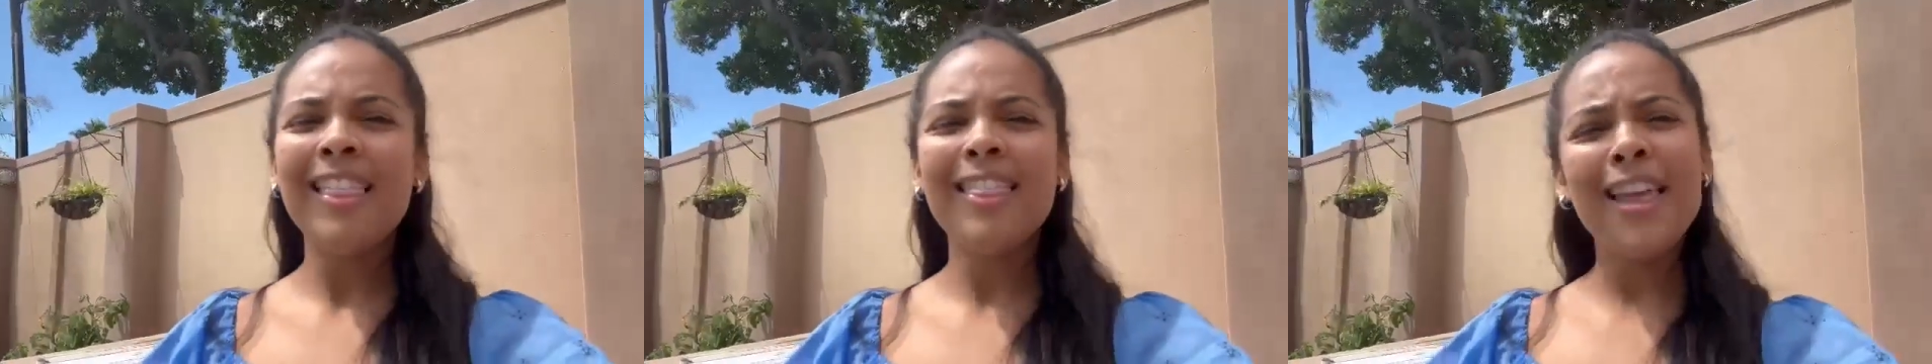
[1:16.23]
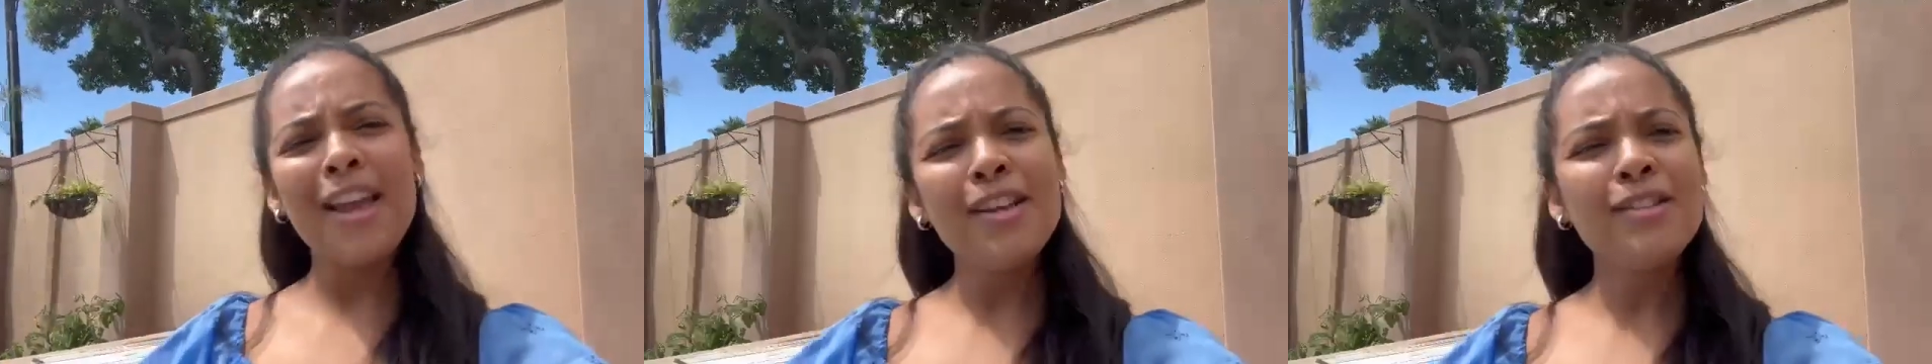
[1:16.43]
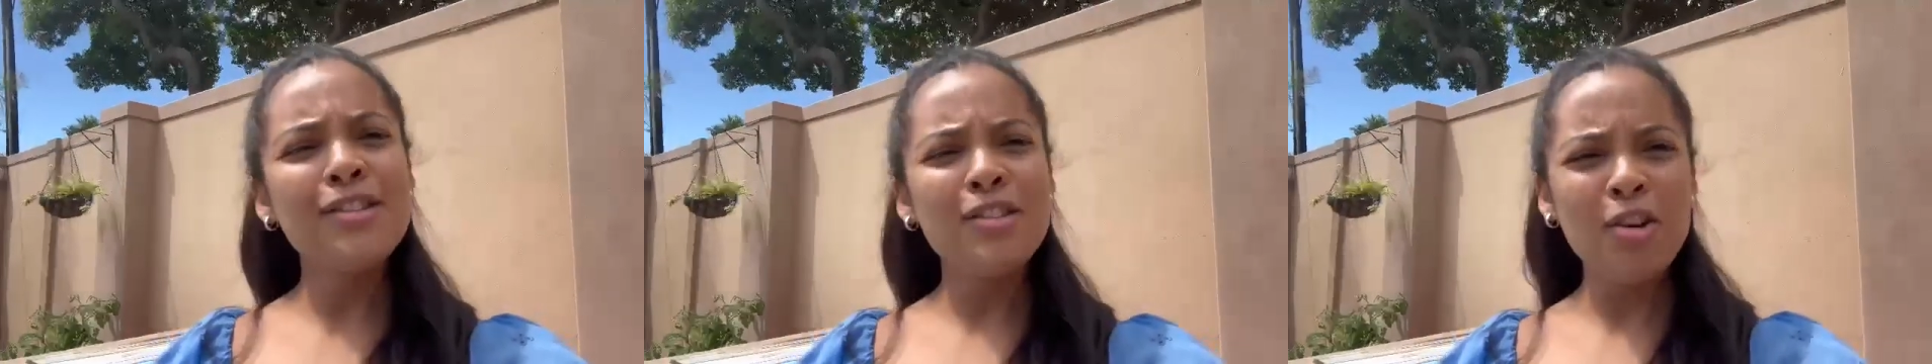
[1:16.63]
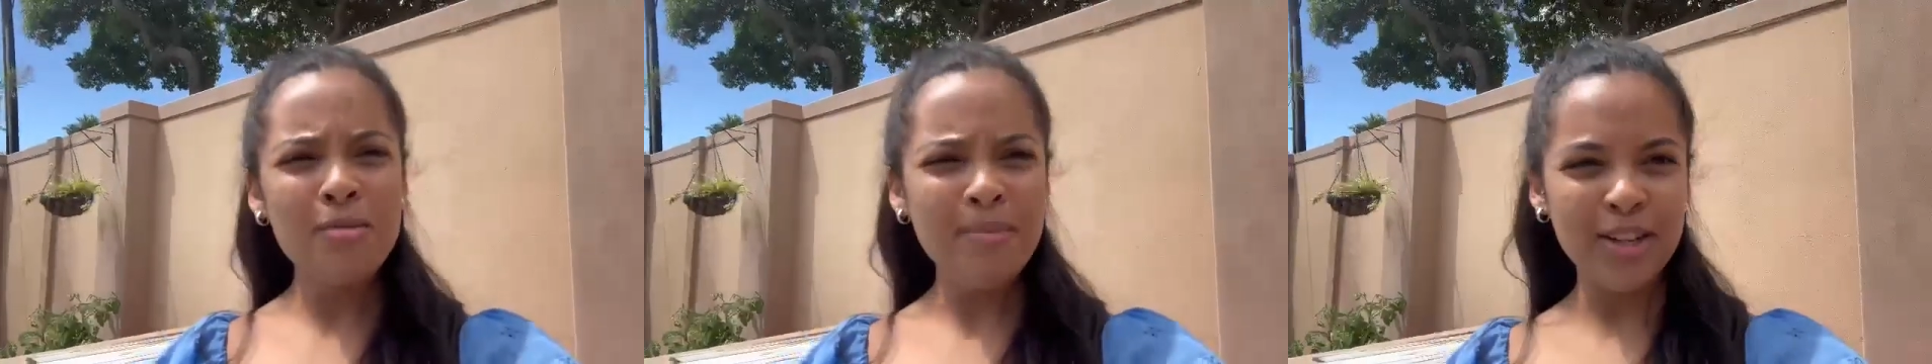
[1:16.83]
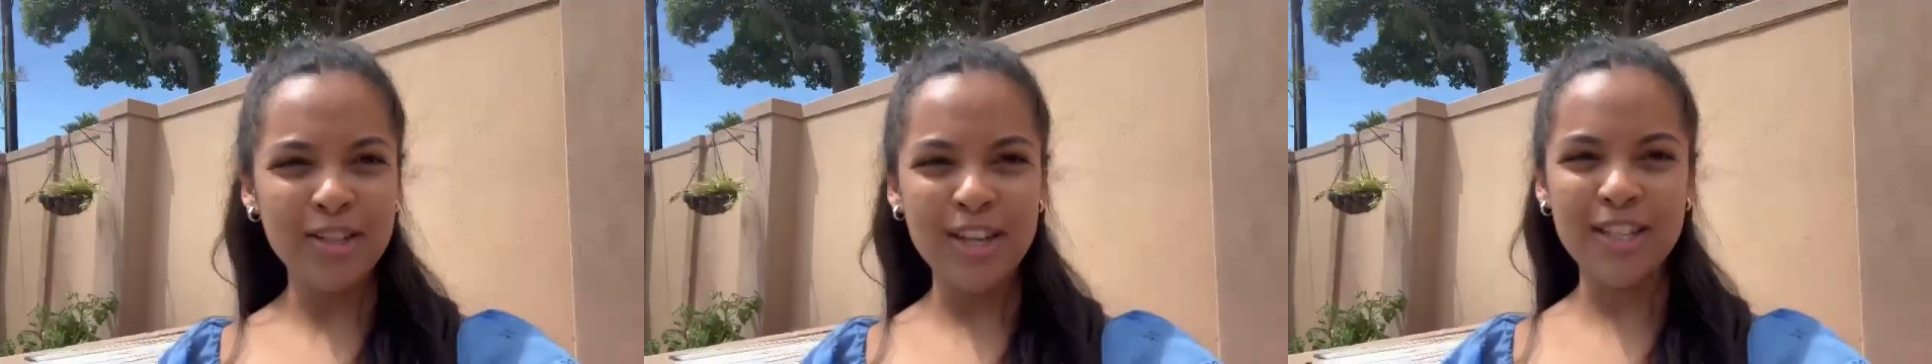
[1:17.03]
Thanks so
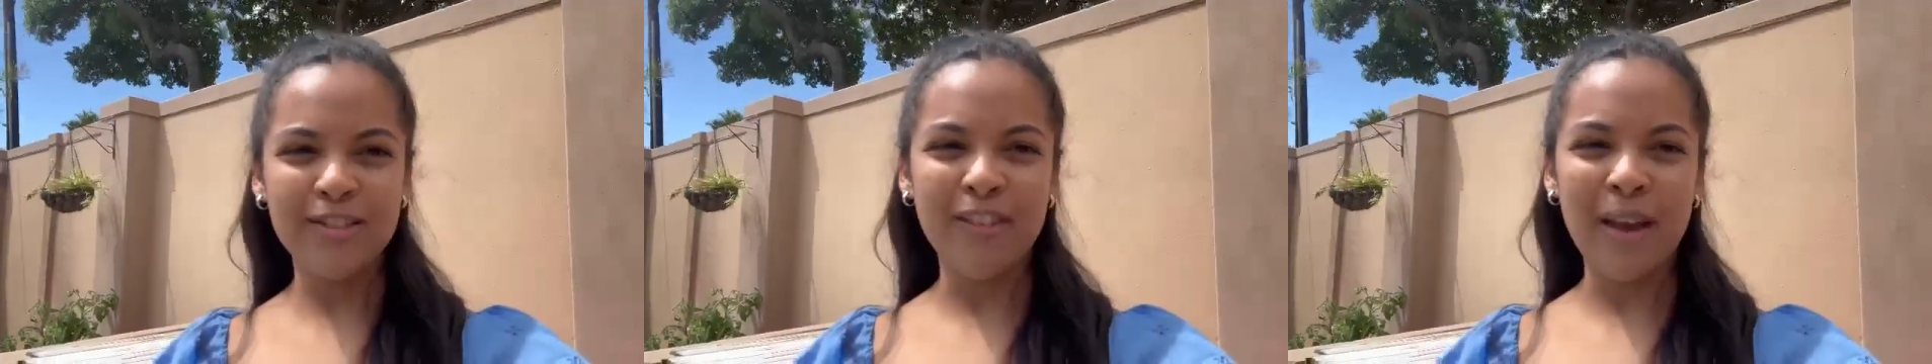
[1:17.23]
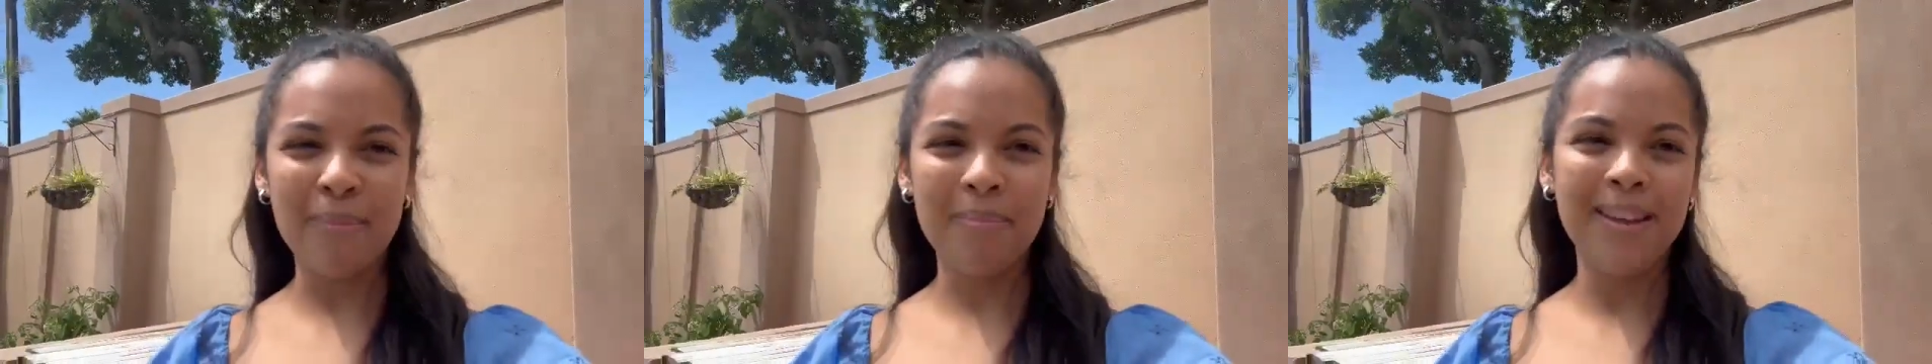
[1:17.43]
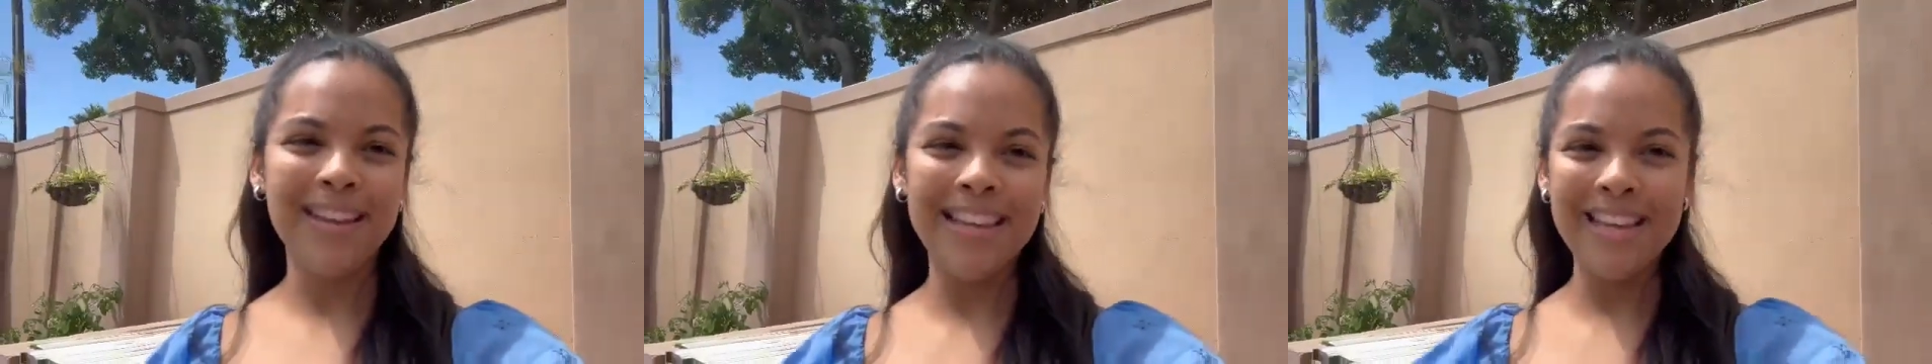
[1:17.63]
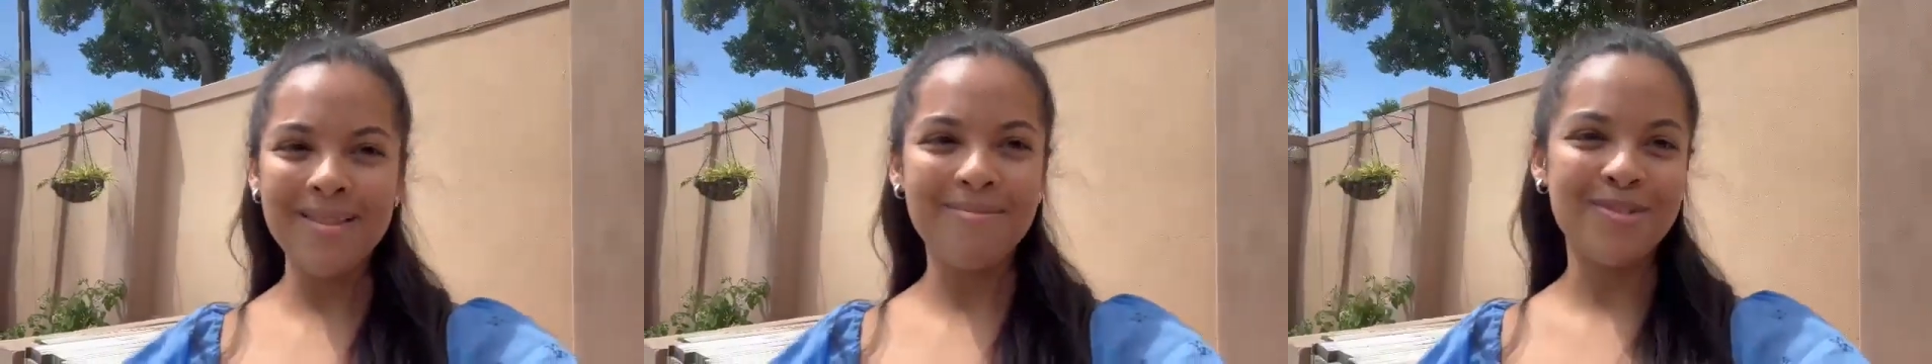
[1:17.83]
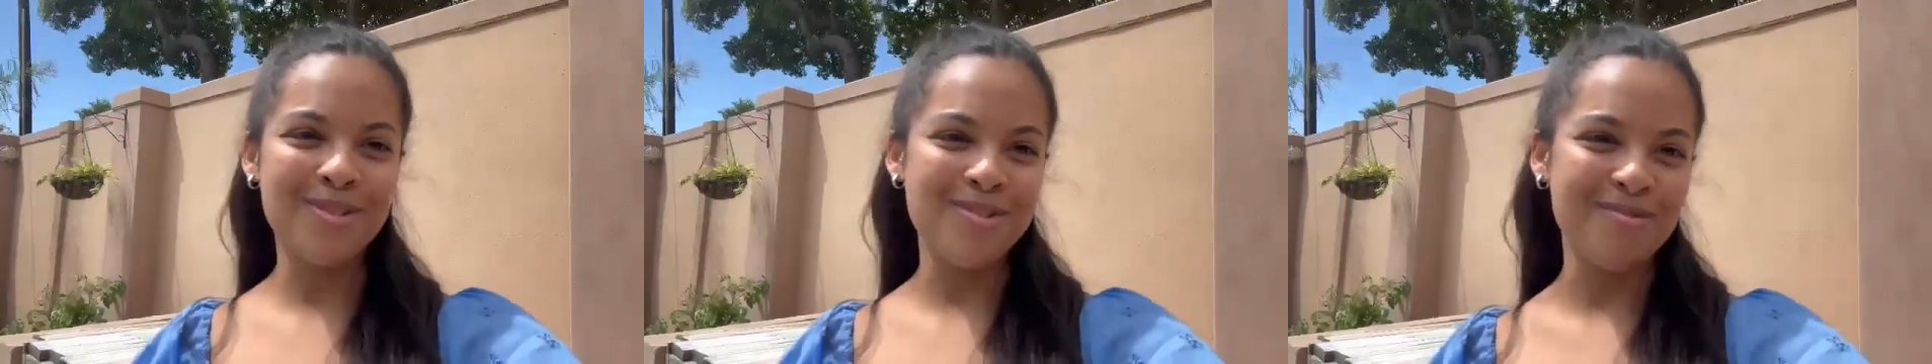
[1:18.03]
much, ISVEP.
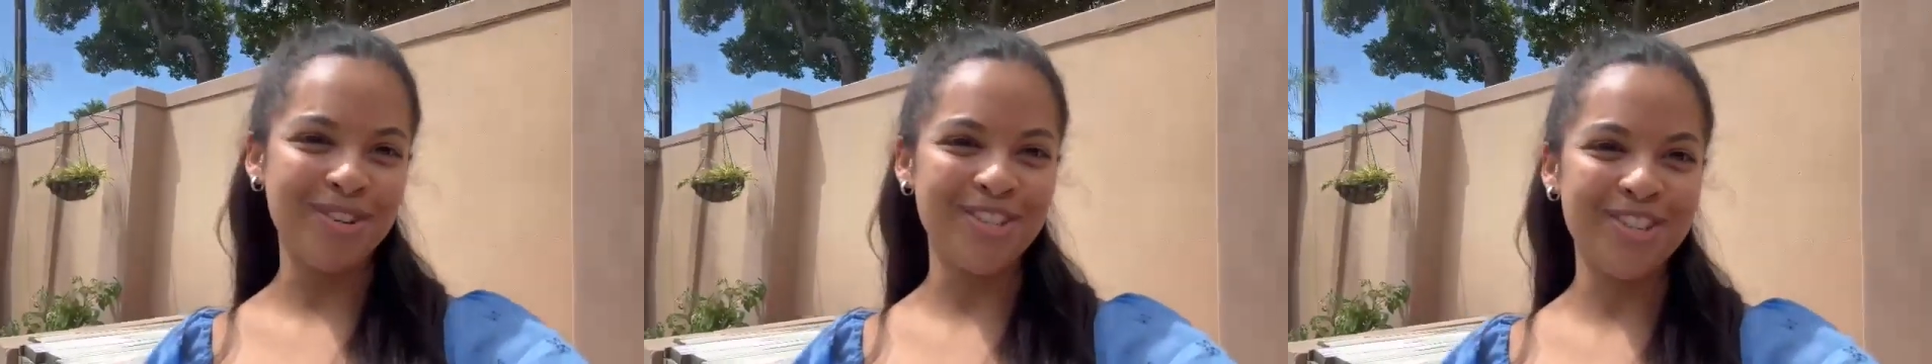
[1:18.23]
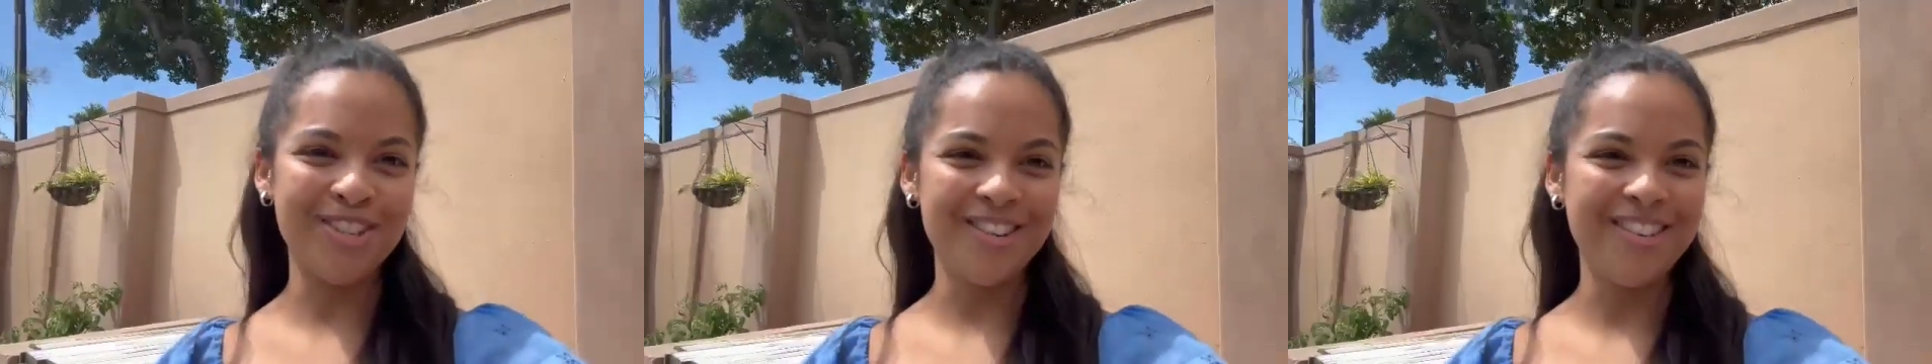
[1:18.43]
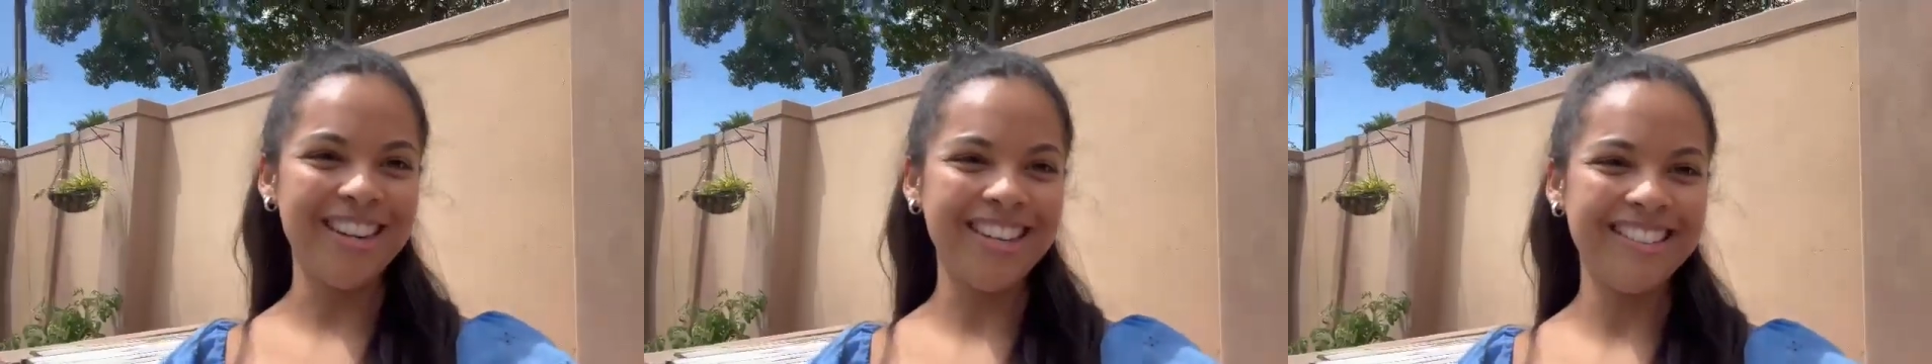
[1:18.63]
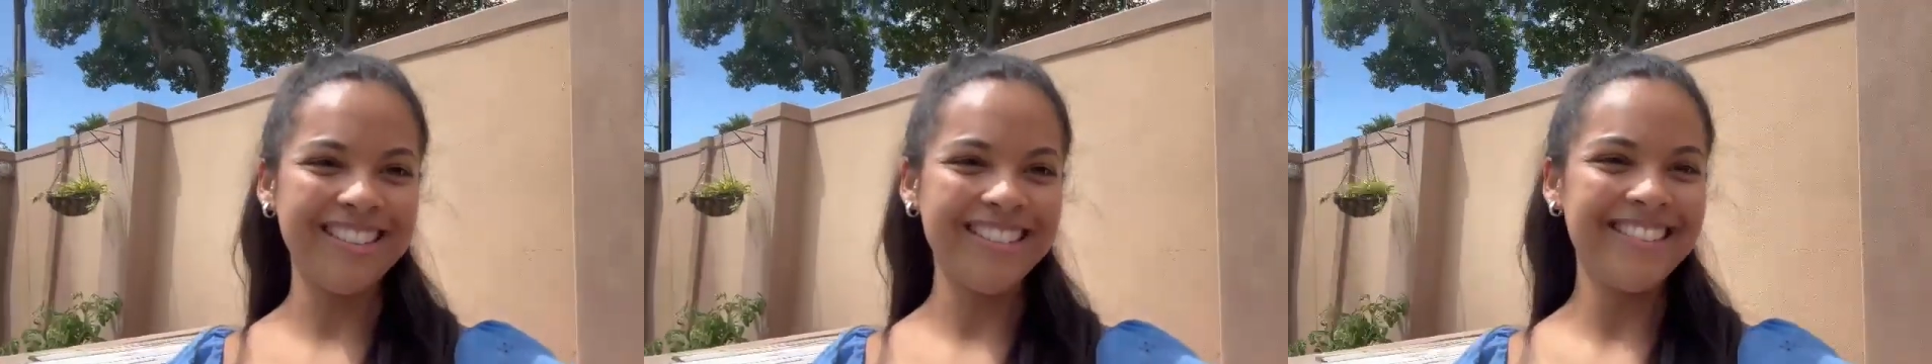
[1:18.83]
Keep doing what you're doing.